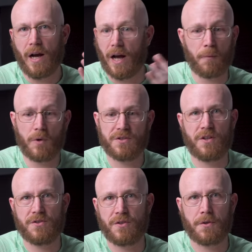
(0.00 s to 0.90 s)
I was
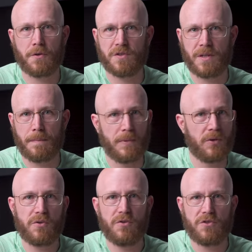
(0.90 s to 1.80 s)
also using
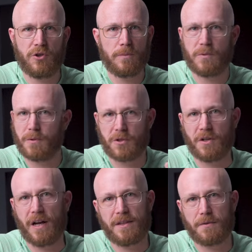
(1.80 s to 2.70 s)
butyl tubes, which are
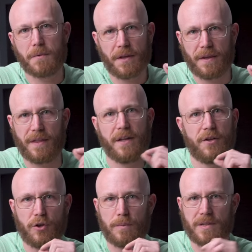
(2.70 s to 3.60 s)
not the really thin
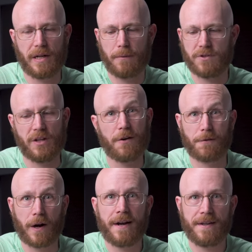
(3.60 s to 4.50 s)
tubes, and I was not
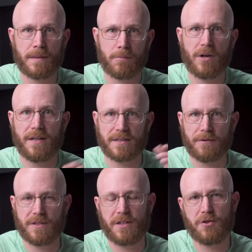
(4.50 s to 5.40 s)
riding the brakes. I
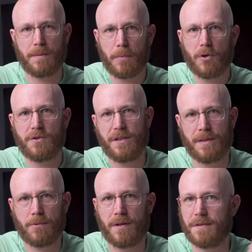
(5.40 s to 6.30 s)
was actually
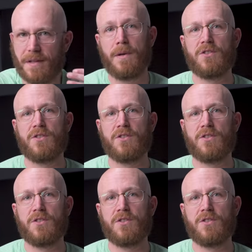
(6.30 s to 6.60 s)
pulsing the brakes.